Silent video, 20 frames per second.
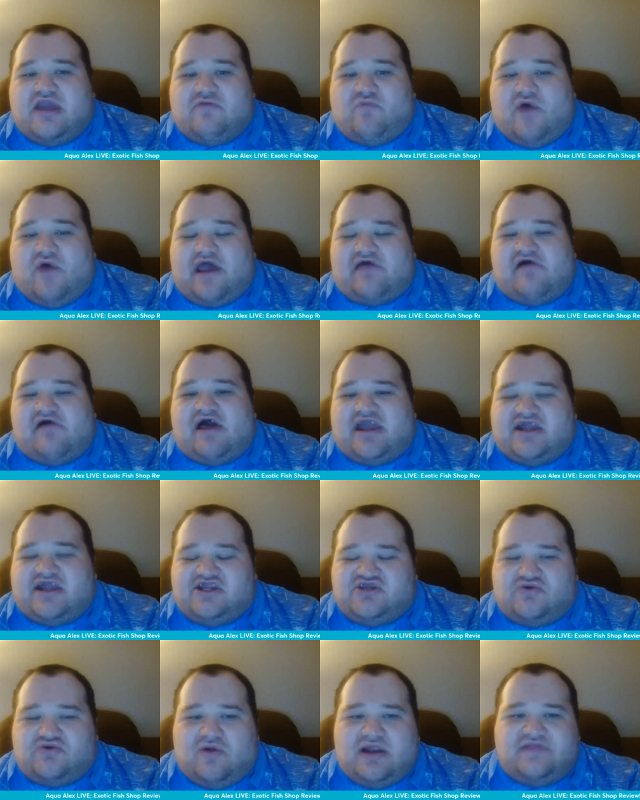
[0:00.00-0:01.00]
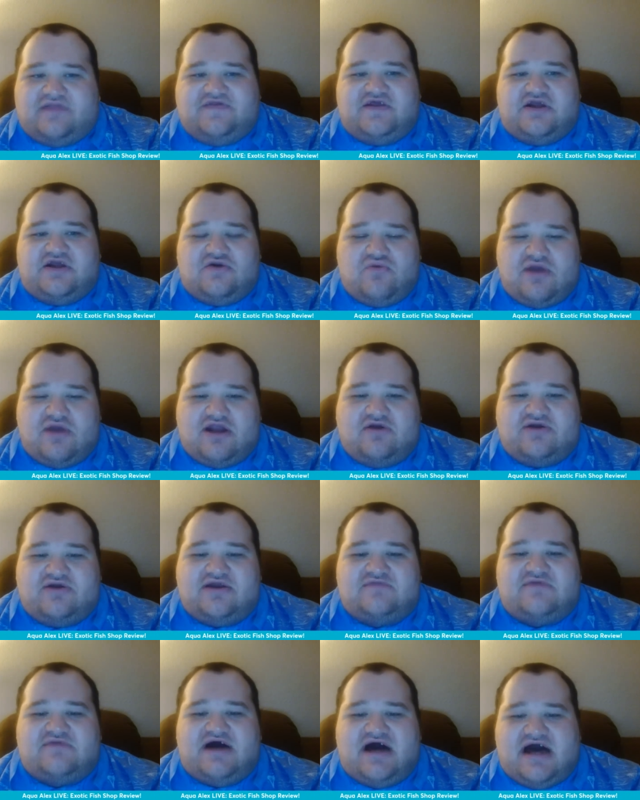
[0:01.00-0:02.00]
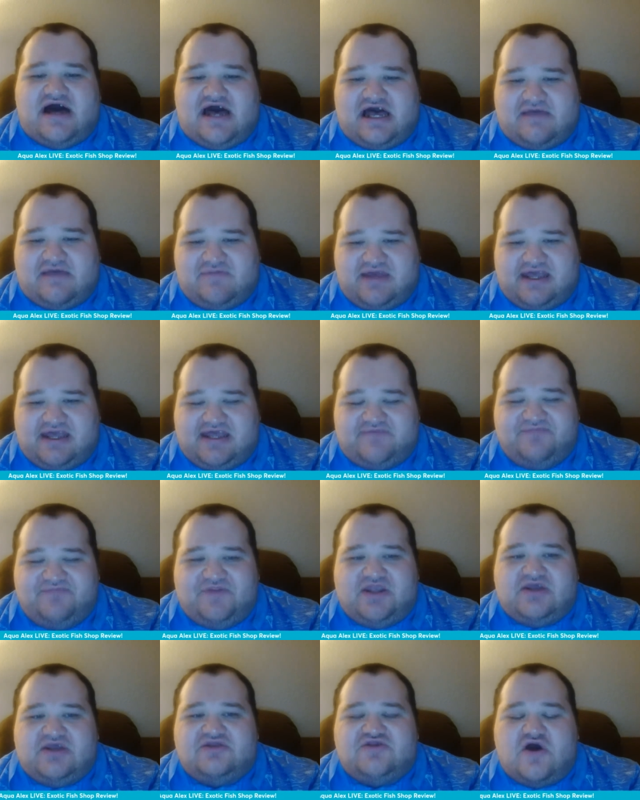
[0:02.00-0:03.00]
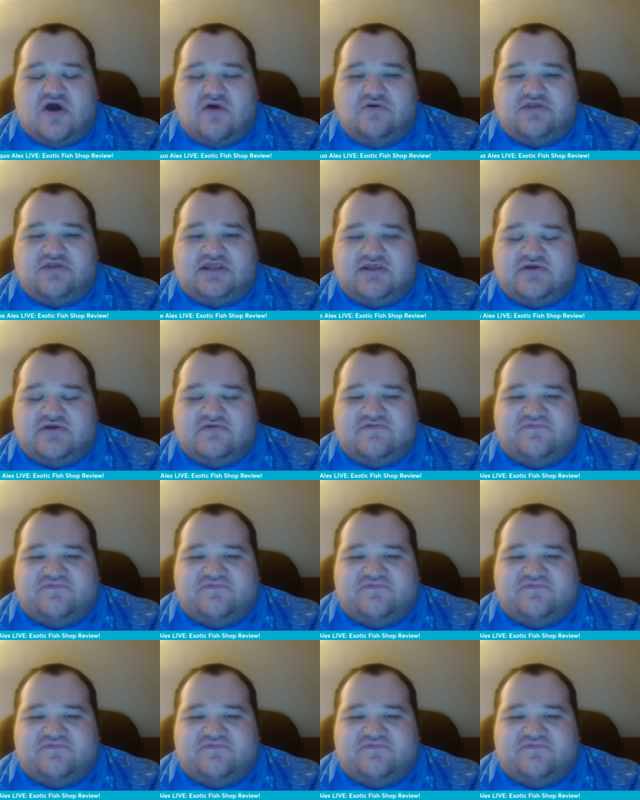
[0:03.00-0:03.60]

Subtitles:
while I enjoy the aquarium hobby. Those two